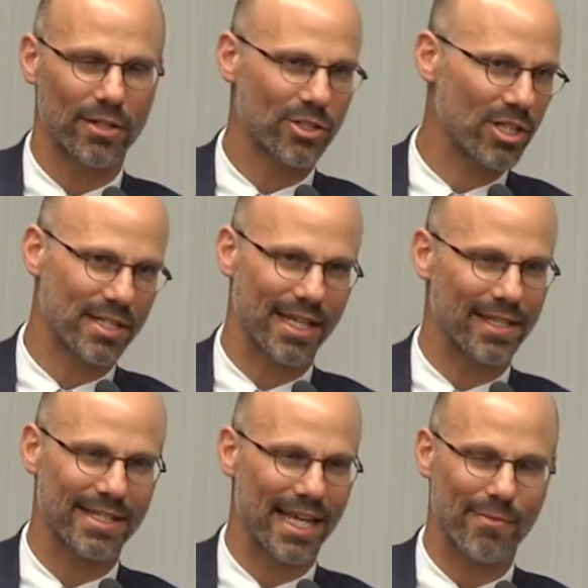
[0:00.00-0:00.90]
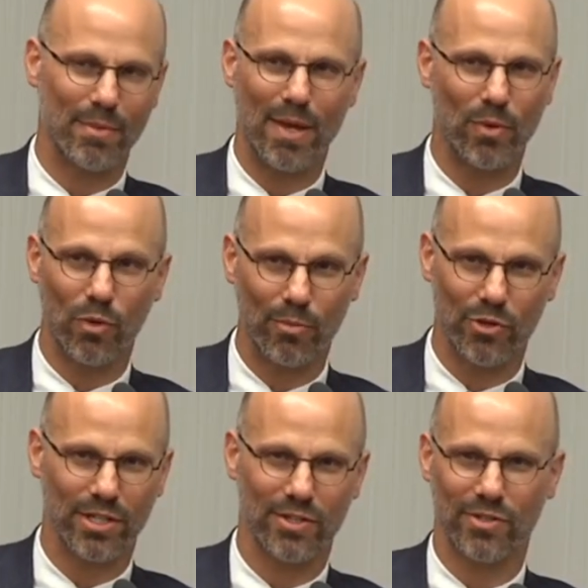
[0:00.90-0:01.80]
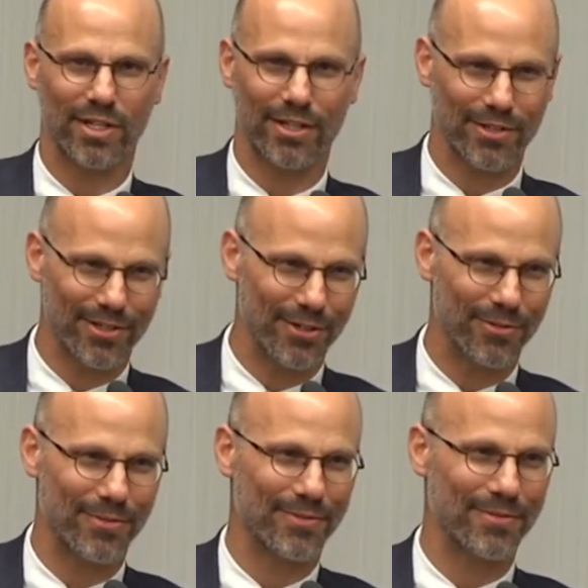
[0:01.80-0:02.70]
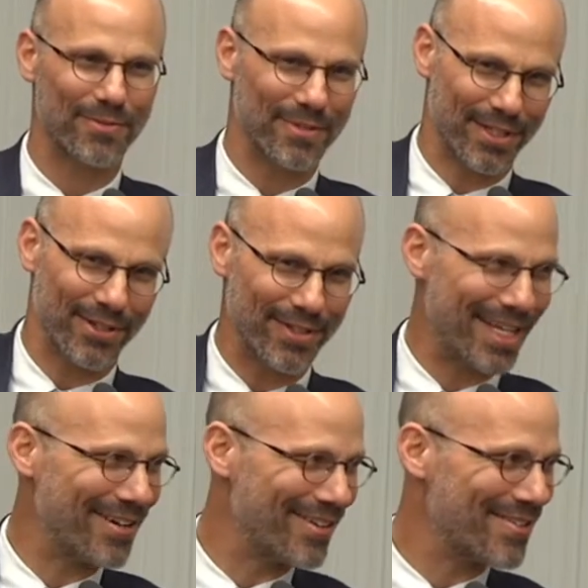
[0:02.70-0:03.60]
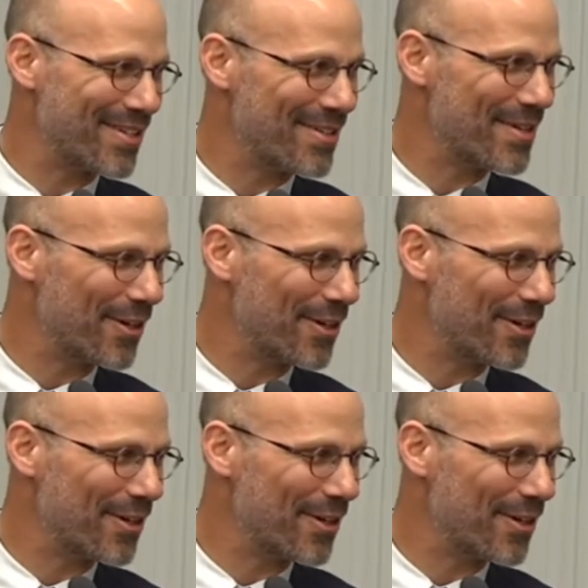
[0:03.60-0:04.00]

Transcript: should say the same, and maybe 1% said it, you know, you down or whatever.